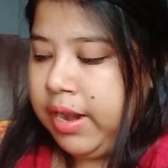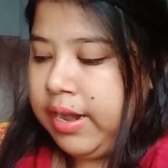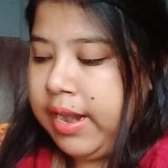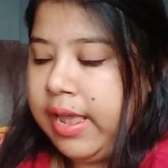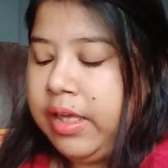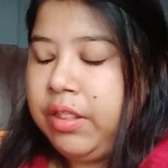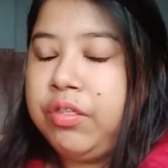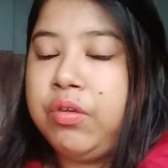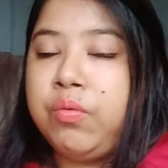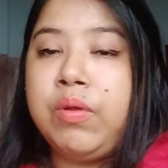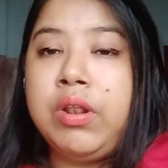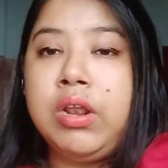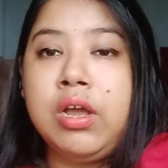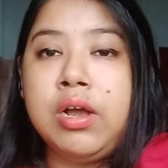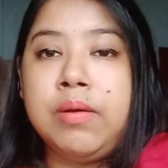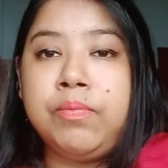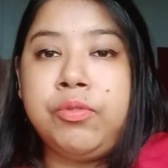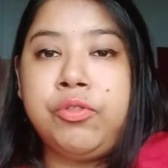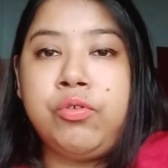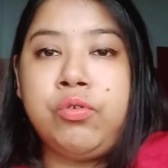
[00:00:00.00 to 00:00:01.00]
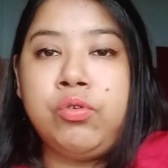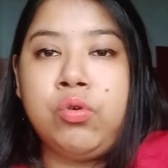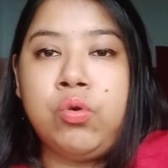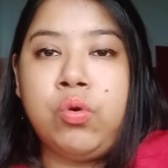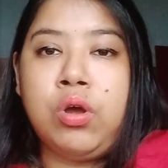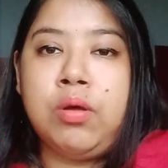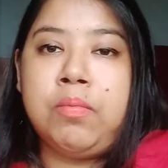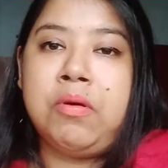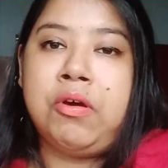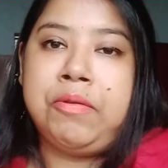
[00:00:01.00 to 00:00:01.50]
Next you will come to know
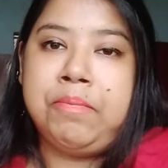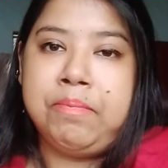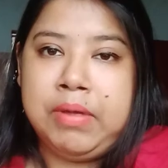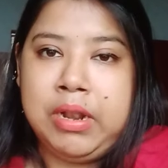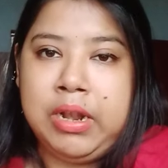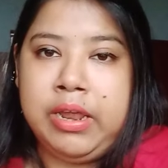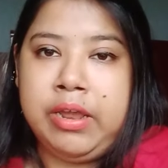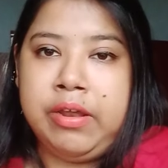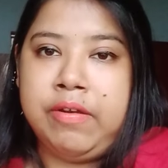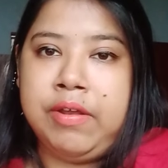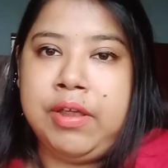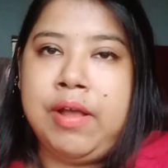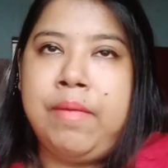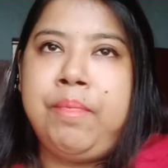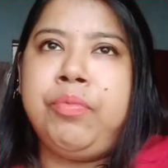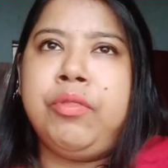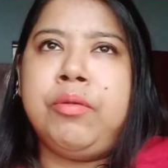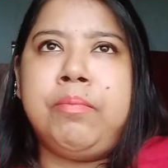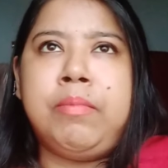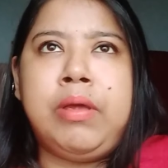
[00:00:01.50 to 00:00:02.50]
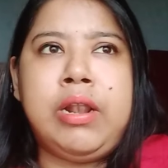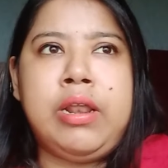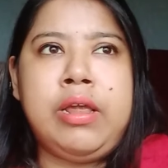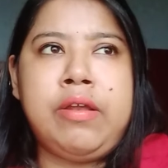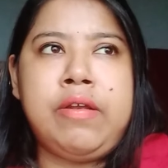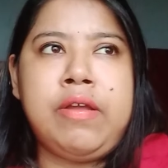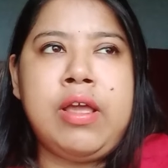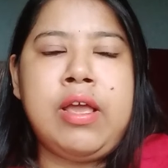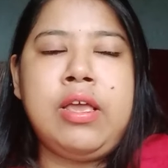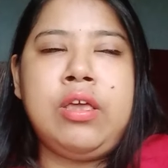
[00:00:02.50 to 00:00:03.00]
about malaria.
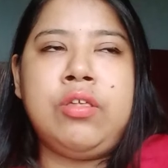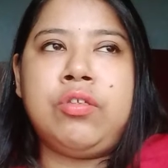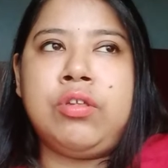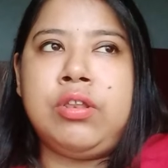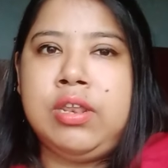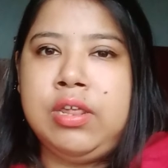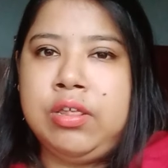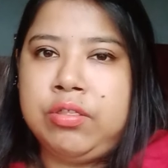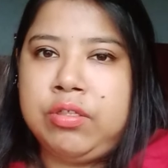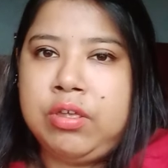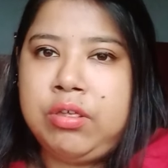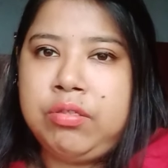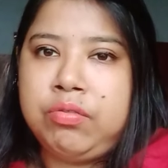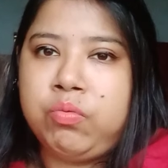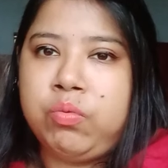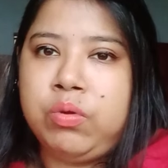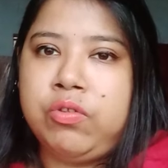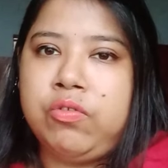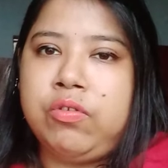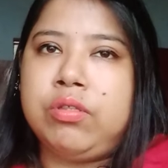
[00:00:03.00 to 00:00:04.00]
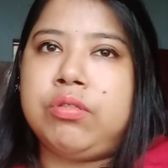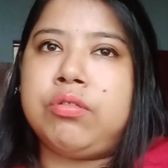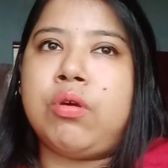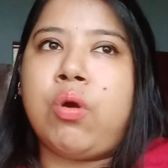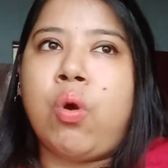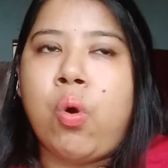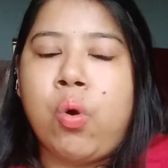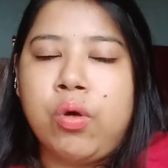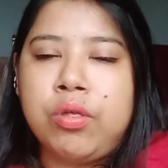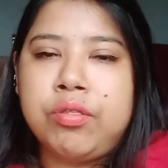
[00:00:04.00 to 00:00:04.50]
Malaria is a disease which is
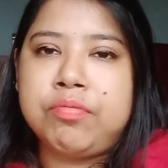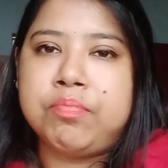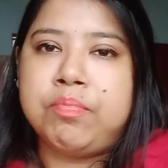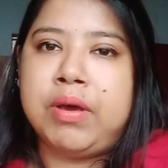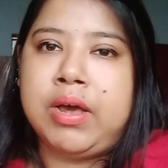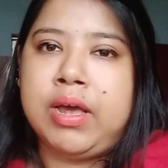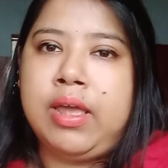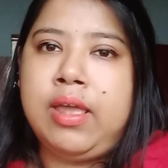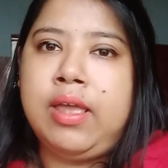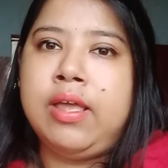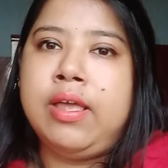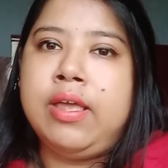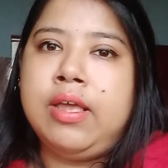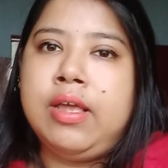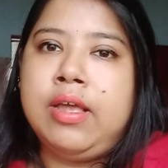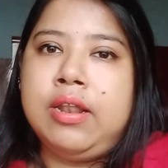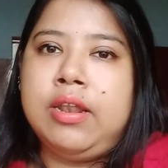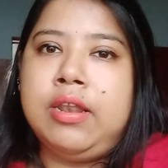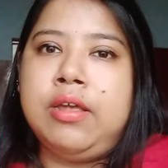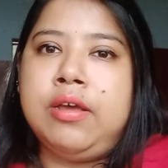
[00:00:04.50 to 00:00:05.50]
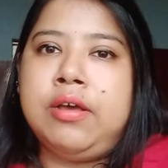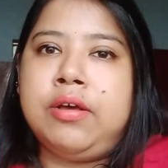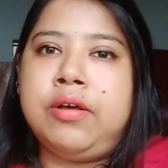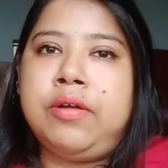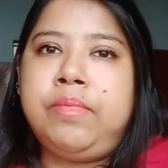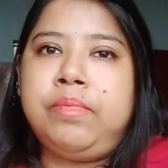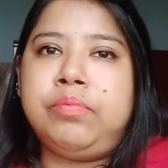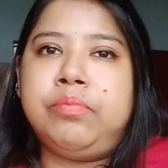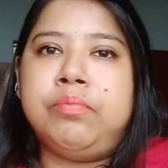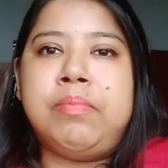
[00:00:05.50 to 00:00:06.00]
caused by
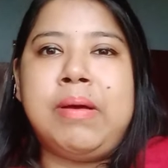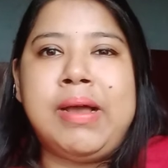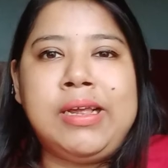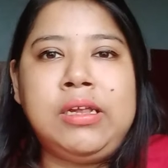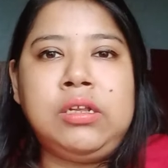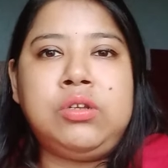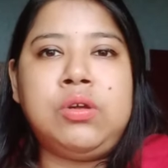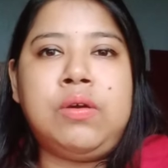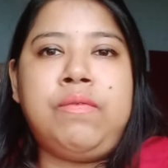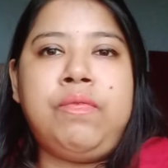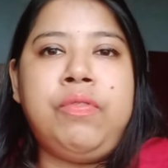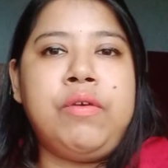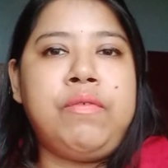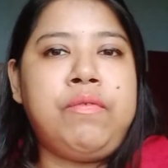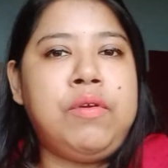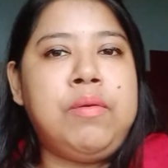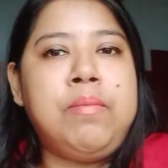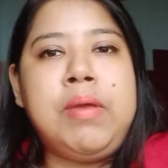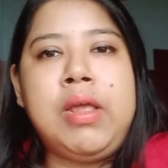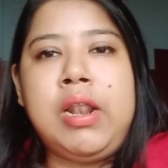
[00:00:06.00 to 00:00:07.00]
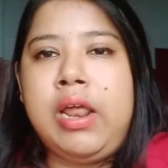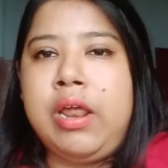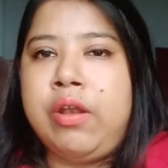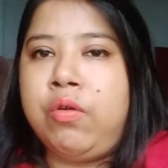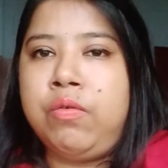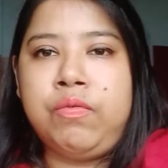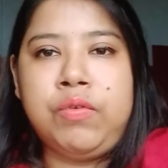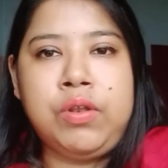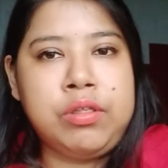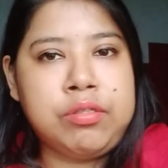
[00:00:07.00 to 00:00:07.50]
the bite of the female
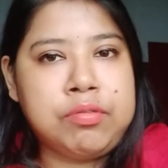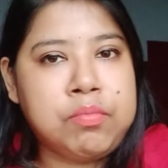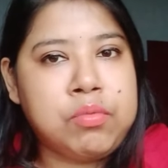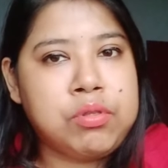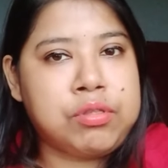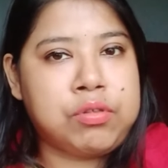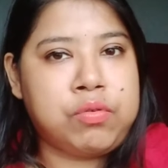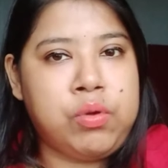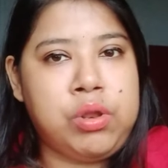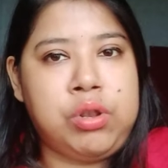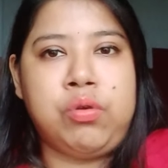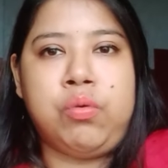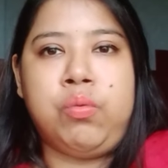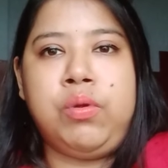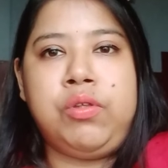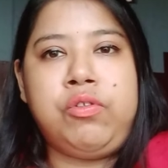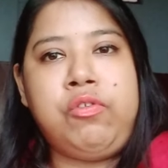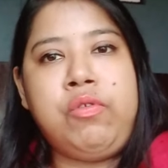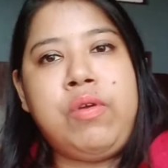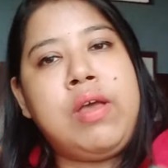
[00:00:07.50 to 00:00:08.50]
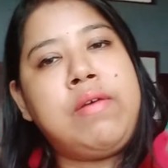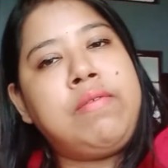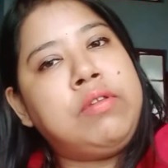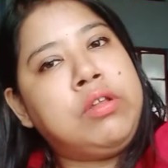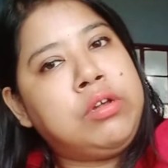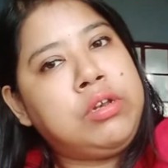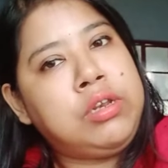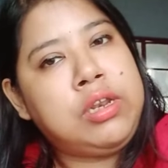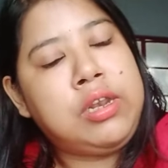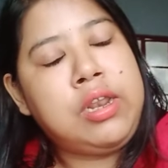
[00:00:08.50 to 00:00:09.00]
Anopheles mosquito, which you have
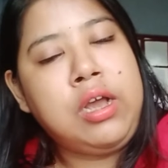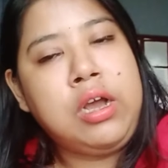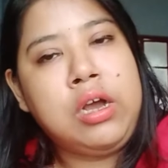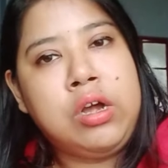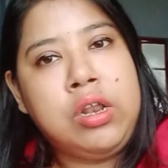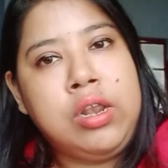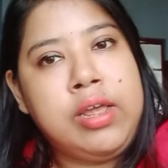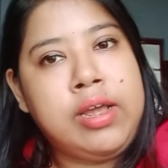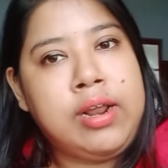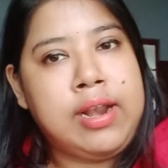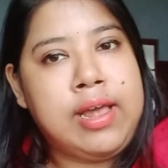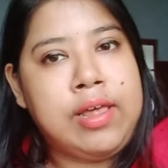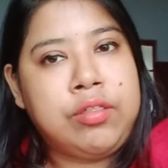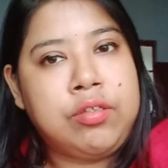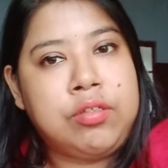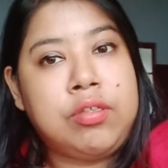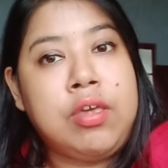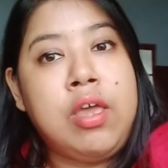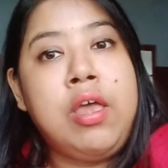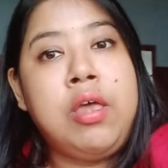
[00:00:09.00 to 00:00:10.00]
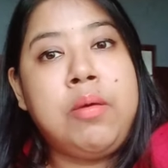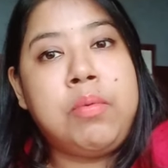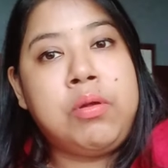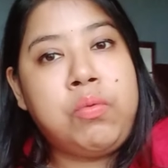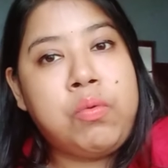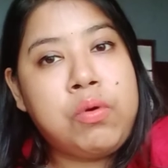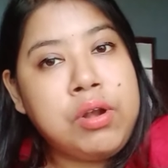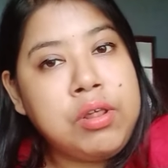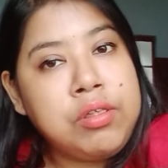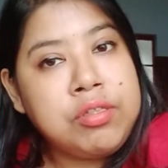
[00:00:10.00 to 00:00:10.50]
learned in the earlier classes.
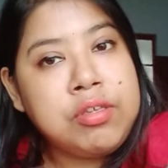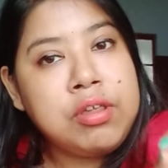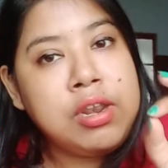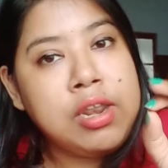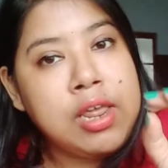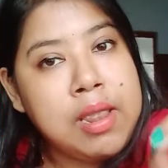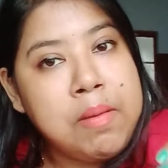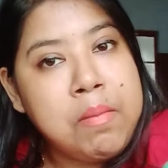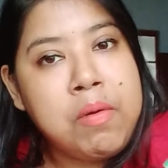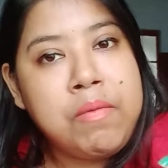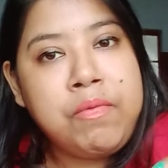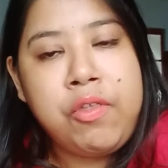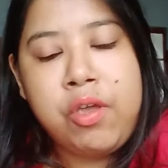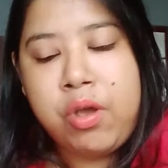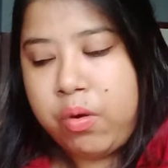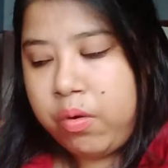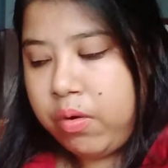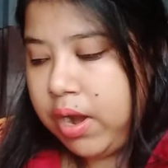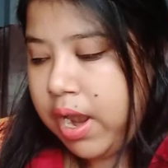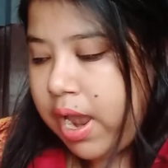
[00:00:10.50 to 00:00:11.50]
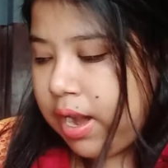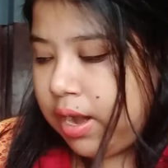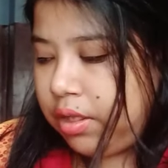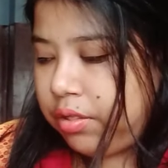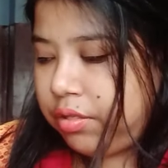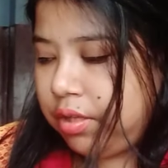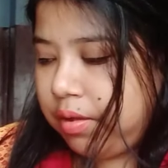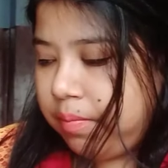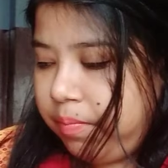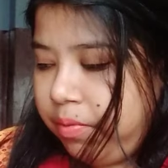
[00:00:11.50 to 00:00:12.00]
But what is the name of the
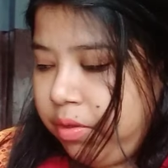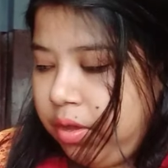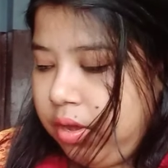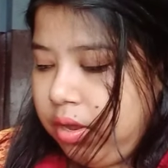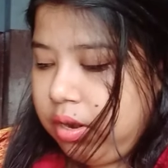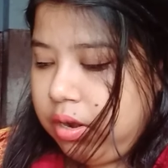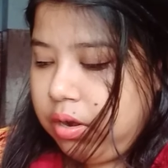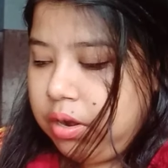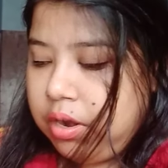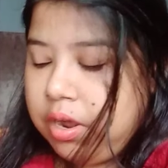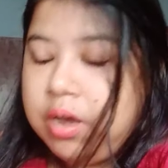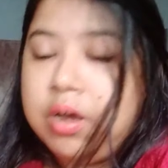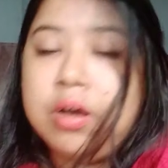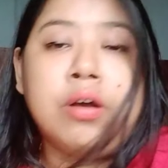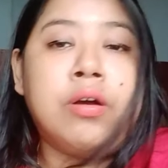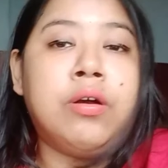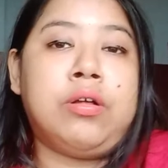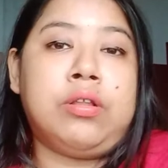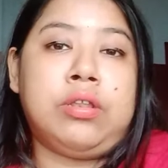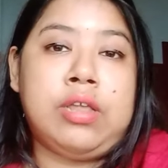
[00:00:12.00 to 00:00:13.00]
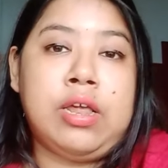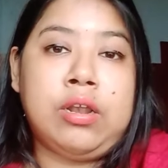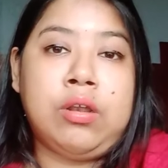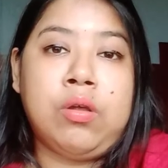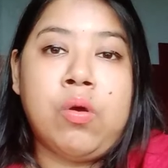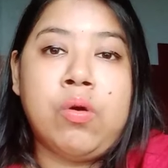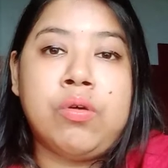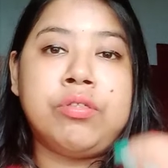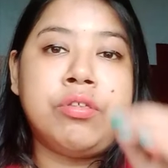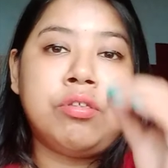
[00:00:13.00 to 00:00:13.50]
organism
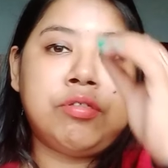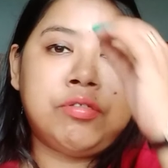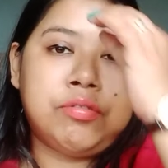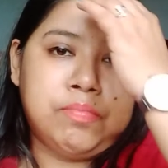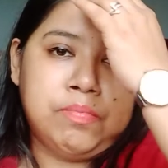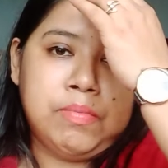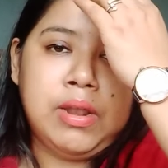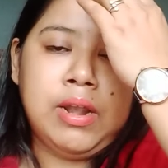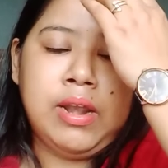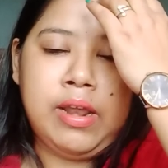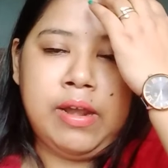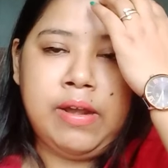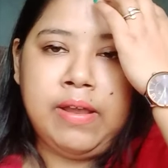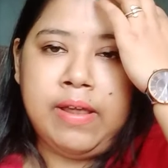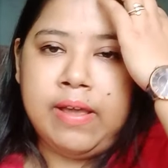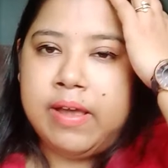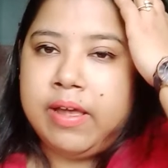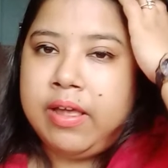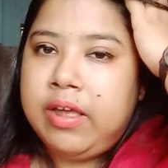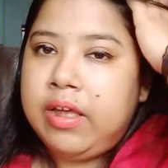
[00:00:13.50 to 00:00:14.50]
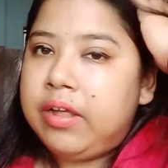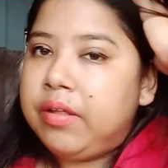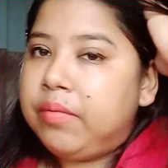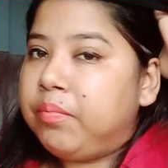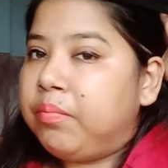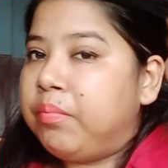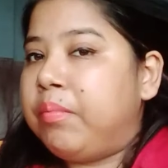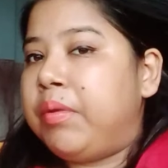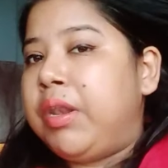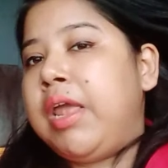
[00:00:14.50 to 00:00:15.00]
that causes malaria?
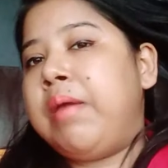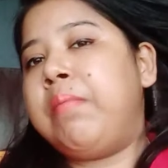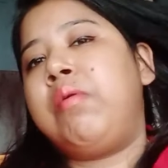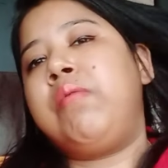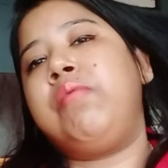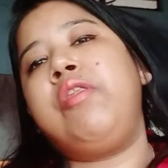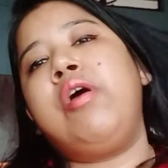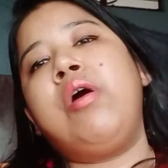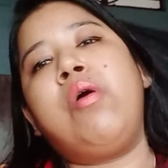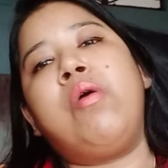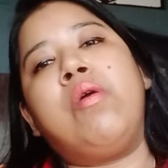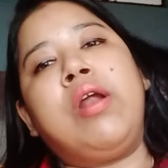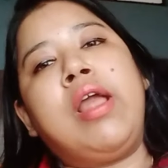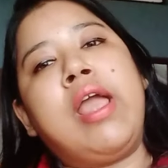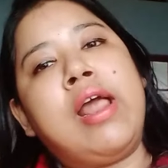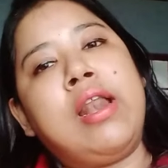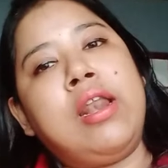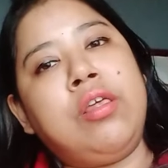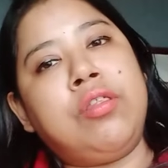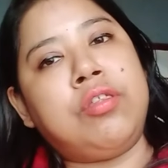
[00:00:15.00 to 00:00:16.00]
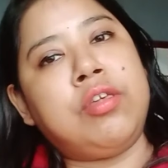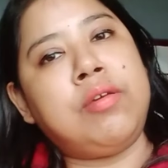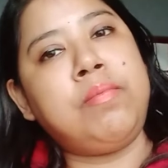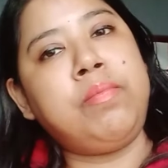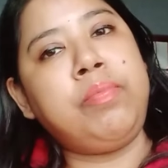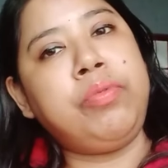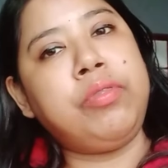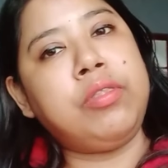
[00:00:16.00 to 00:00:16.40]
Name of the organism